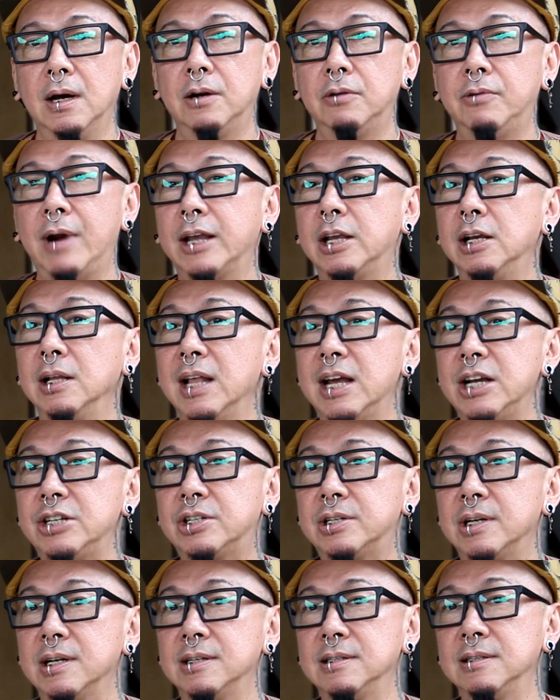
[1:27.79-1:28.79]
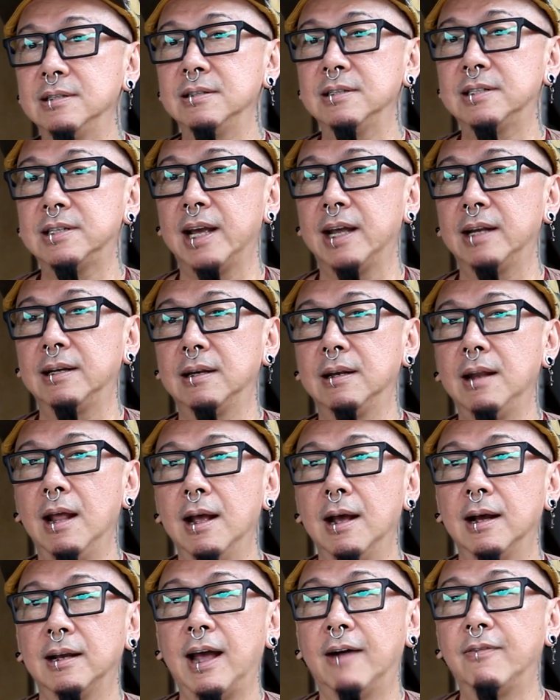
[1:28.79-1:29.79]
regulations
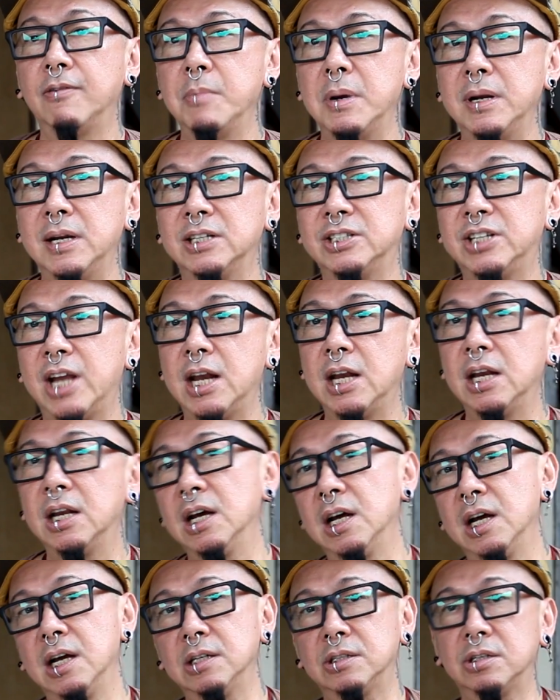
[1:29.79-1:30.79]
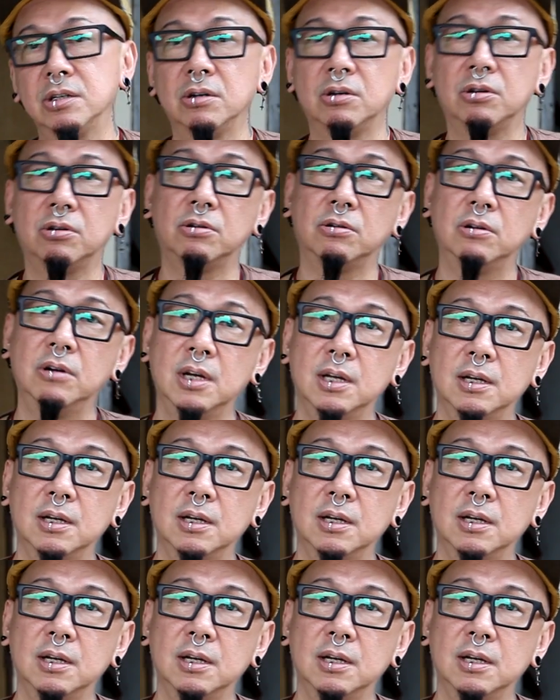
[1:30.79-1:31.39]
and government agenda. So